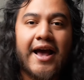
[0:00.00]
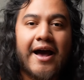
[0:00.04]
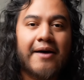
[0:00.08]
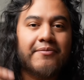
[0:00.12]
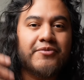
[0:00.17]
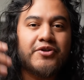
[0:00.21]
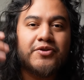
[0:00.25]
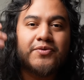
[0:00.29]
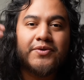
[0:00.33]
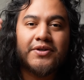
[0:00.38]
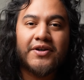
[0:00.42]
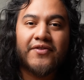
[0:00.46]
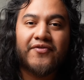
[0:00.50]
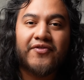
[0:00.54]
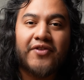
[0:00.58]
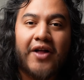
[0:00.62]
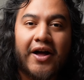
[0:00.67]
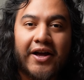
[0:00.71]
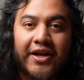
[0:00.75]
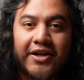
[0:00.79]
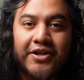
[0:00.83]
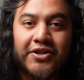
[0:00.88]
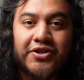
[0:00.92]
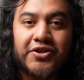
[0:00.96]
I'm doing a
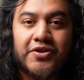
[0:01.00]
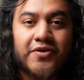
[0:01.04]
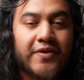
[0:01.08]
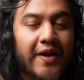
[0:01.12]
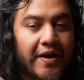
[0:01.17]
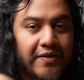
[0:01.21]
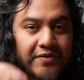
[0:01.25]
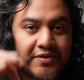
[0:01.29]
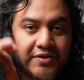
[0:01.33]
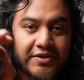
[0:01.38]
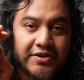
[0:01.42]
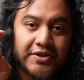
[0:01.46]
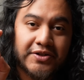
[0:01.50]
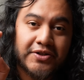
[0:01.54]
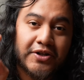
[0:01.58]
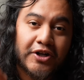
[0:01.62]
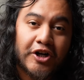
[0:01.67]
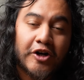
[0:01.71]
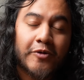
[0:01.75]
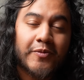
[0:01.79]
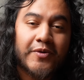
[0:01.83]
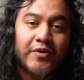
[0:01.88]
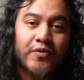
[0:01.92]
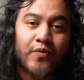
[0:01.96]
vlogging shootout to
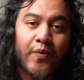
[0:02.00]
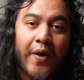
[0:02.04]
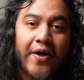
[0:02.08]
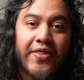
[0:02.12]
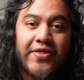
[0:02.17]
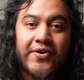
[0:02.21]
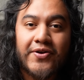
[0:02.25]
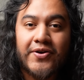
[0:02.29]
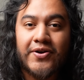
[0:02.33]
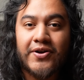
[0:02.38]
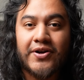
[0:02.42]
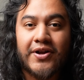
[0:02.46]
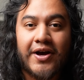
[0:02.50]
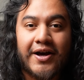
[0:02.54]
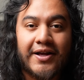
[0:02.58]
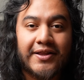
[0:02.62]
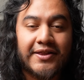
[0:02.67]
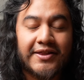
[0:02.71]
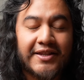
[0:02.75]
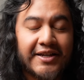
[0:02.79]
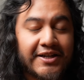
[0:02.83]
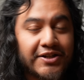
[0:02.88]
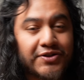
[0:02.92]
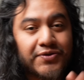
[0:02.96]
determine whether or not
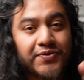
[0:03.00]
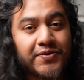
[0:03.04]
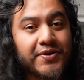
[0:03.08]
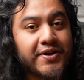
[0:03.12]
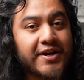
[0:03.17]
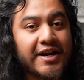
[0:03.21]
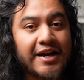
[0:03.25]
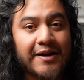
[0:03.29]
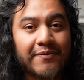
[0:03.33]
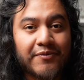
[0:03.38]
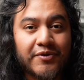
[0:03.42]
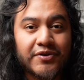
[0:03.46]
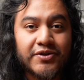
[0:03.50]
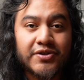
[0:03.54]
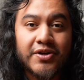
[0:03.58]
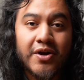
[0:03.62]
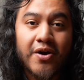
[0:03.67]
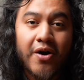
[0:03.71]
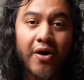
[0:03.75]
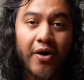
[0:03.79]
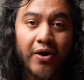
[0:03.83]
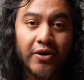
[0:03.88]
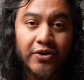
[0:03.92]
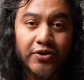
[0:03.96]
these three cameras
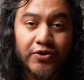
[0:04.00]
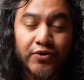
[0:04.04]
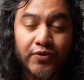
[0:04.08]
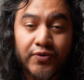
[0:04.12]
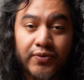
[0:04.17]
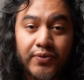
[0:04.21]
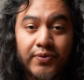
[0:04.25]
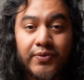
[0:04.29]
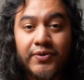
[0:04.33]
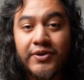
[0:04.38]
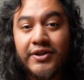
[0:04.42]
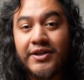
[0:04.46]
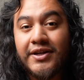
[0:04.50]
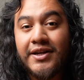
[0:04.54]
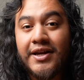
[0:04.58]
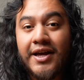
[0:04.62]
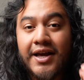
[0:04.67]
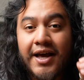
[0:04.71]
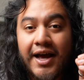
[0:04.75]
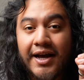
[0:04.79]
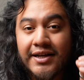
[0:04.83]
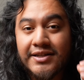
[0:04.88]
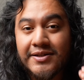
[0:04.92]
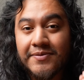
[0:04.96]
are truly
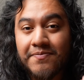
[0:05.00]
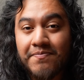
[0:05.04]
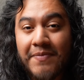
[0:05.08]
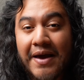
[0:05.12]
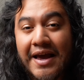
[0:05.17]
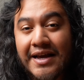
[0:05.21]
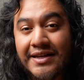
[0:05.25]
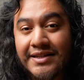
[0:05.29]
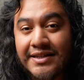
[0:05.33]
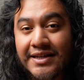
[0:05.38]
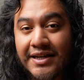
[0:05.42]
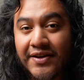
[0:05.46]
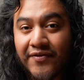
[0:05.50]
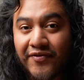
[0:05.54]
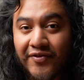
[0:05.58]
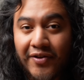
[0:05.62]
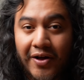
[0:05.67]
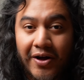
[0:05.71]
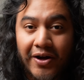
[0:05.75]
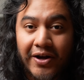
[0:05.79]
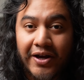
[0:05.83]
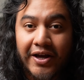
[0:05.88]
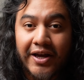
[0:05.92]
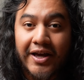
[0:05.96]
as amazing at
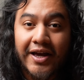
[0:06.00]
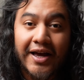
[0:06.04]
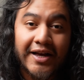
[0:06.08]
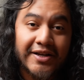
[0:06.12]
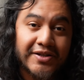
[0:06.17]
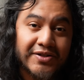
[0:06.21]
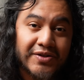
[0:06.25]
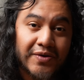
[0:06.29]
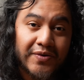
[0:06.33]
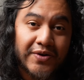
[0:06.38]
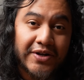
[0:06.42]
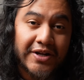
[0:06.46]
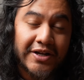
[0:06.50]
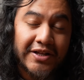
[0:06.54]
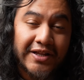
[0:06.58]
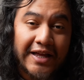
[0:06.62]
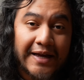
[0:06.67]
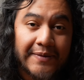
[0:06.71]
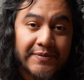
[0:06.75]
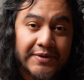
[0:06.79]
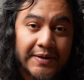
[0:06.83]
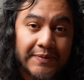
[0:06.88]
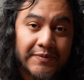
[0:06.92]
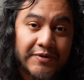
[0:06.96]
vlogging as Sony
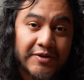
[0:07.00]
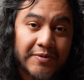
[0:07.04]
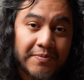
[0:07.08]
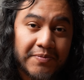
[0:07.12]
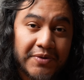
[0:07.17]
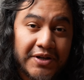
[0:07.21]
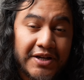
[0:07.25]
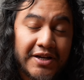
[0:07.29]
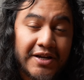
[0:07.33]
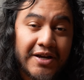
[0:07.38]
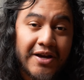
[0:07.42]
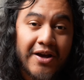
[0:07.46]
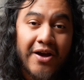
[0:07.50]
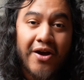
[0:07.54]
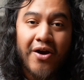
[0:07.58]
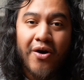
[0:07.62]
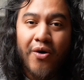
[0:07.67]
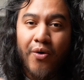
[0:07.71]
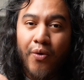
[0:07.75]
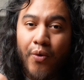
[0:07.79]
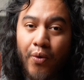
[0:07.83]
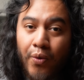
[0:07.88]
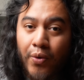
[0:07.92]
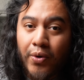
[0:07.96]
claims them to be,
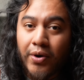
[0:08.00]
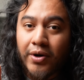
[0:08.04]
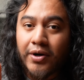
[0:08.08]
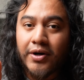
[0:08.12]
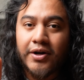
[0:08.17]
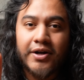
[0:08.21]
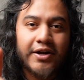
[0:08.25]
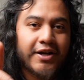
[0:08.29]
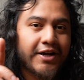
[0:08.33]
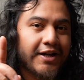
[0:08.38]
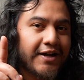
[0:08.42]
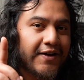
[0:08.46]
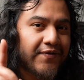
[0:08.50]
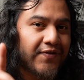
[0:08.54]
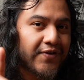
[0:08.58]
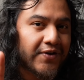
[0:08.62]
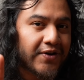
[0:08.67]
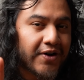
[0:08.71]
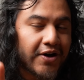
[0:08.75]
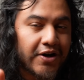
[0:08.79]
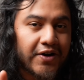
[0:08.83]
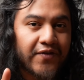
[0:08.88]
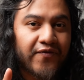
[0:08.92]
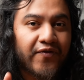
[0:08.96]
or if they're
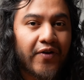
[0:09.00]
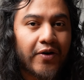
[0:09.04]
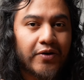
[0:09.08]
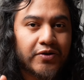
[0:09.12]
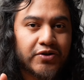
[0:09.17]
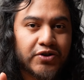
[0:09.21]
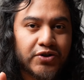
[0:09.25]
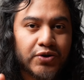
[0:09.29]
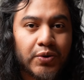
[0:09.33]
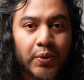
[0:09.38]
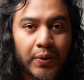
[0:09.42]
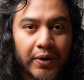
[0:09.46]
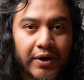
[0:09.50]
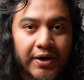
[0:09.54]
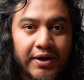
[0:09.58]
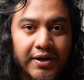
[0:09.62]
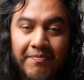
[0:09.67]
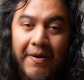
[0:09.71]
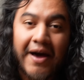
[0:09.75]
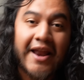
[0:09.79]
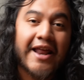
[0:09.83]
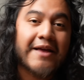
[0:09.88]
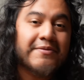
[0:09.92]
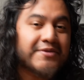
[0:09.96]
gonna fall short.
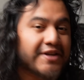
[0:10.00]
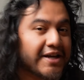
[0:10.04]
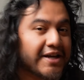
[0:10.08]
My name's